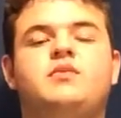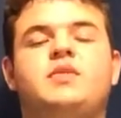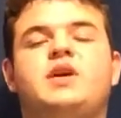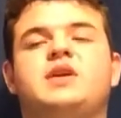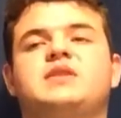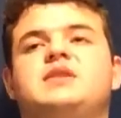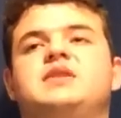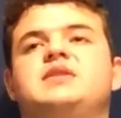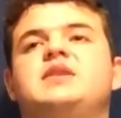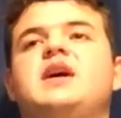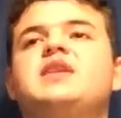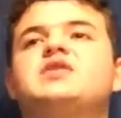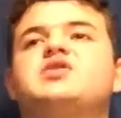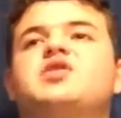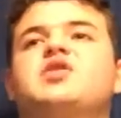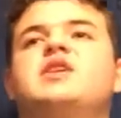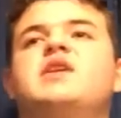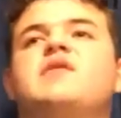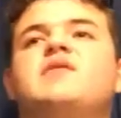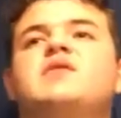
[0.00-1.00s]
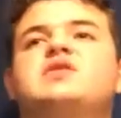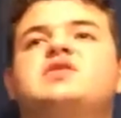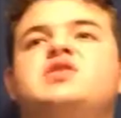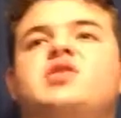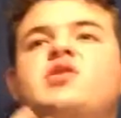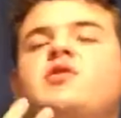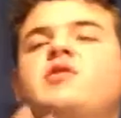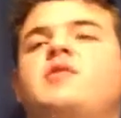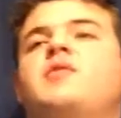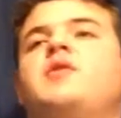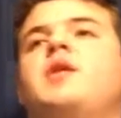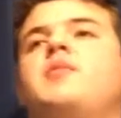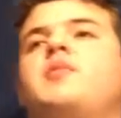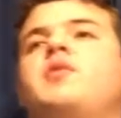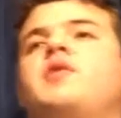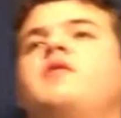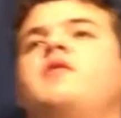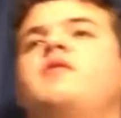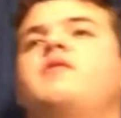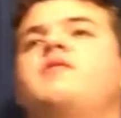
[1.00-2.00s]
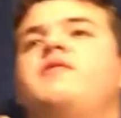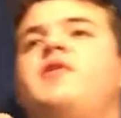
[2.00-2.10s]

Because the states are given a certain number of